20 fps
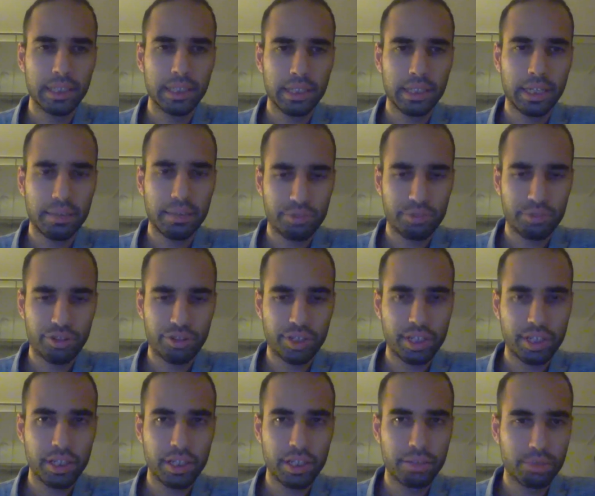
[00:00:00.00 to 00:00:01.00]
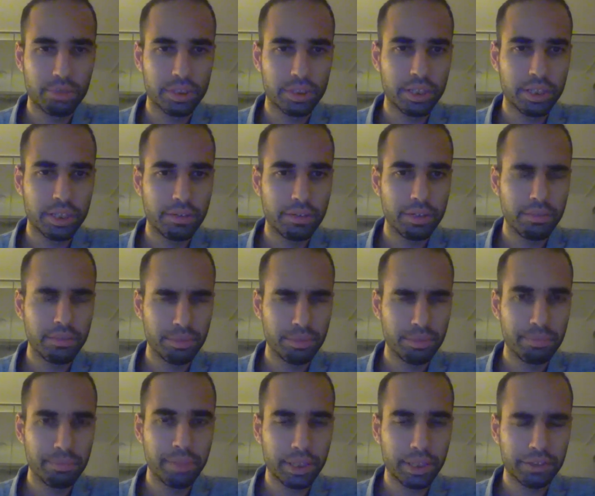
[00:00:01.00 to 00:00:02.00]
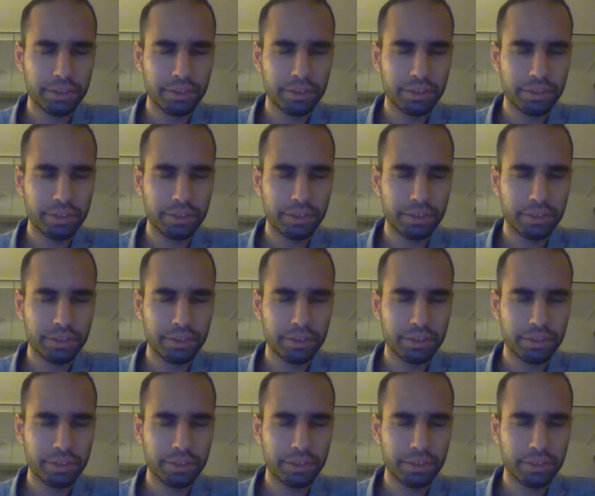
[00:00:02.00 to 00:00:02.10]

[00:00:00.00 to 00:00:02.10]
capturing here would give him a big